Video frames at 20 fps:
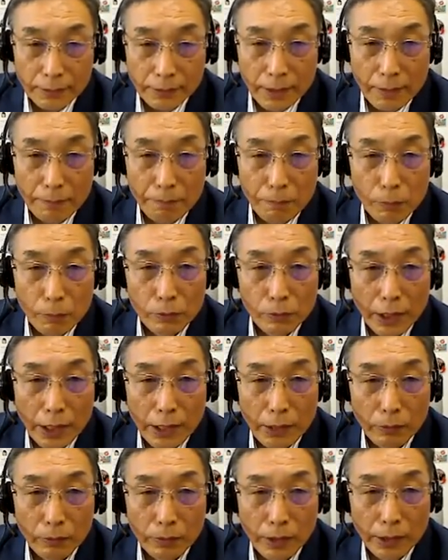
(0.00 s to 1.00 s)
the period
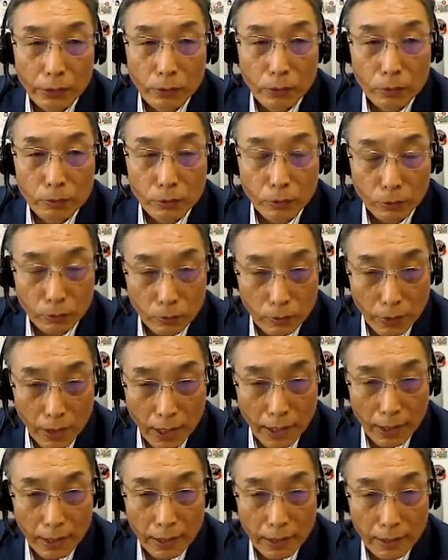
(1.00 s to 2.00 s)
is only
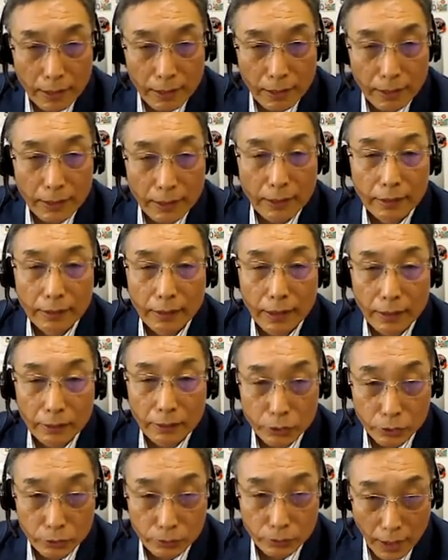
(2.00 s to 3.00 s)
uh, 45
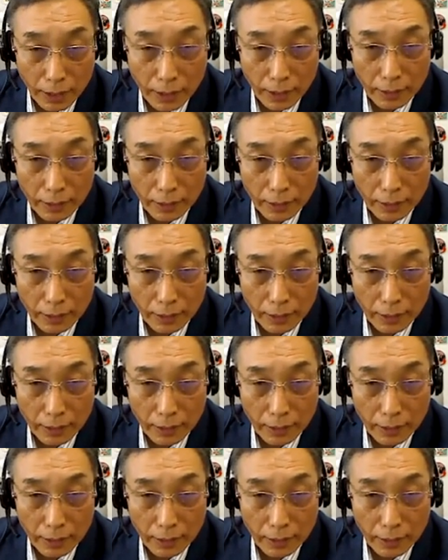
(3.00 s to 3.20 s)
minutes,